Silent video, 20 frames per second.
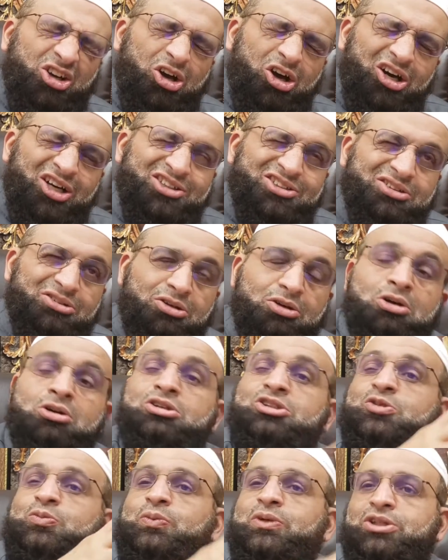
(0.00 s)
cause
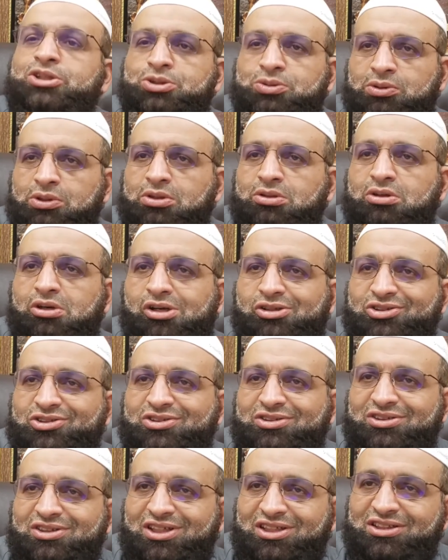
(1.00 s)
or a spiritual
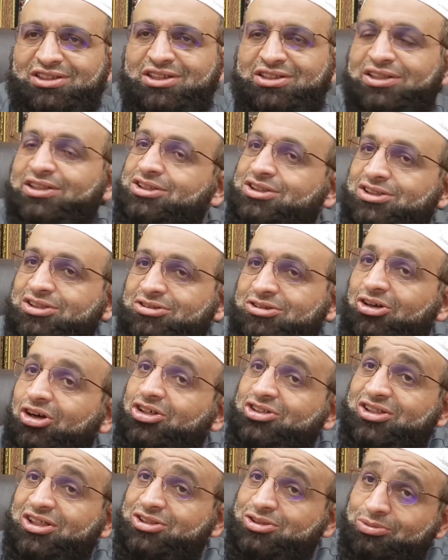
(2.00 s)
cause and the religious
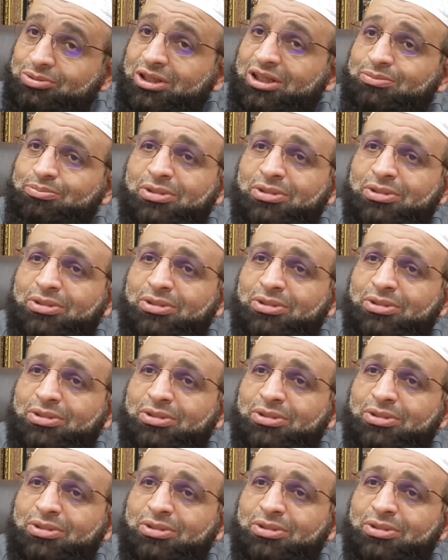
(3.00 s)
cause as well.